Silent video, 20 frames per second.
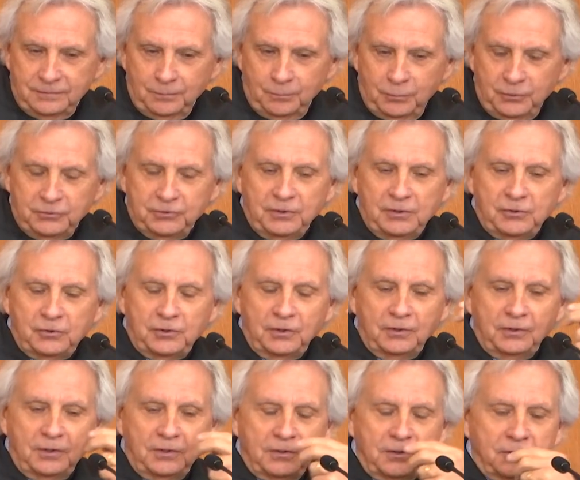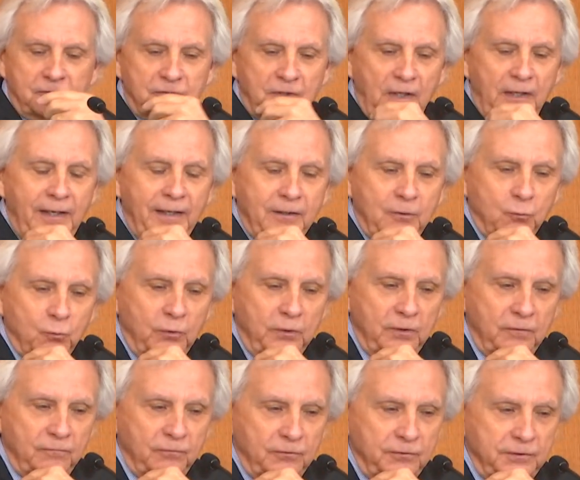position that there's lack of
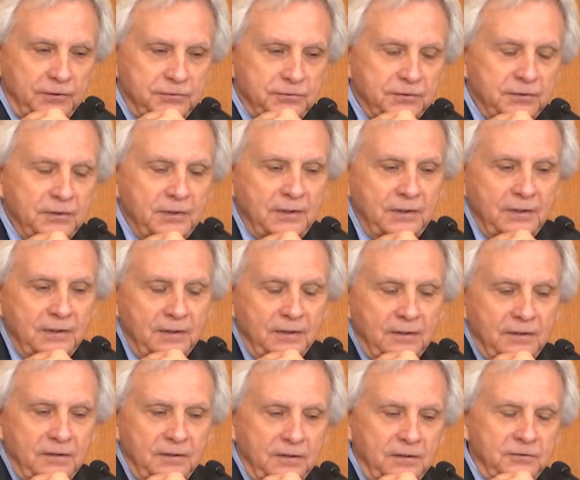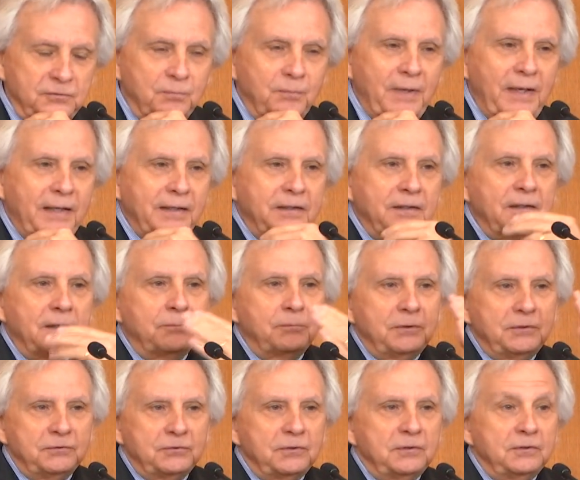willfulness, let's back up.
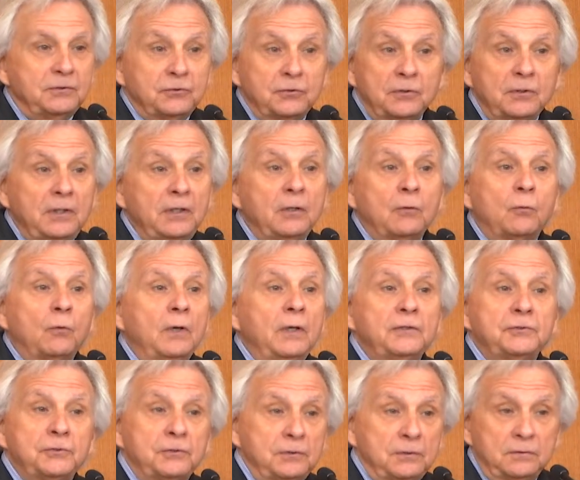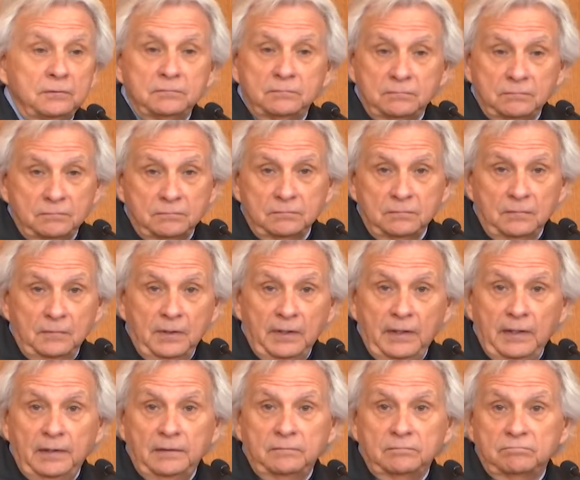Is there any question
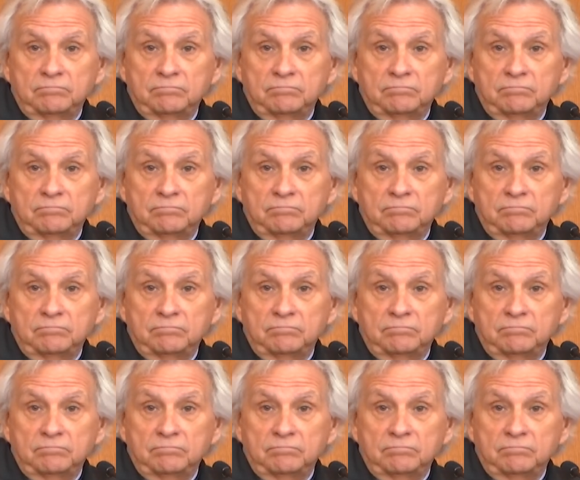that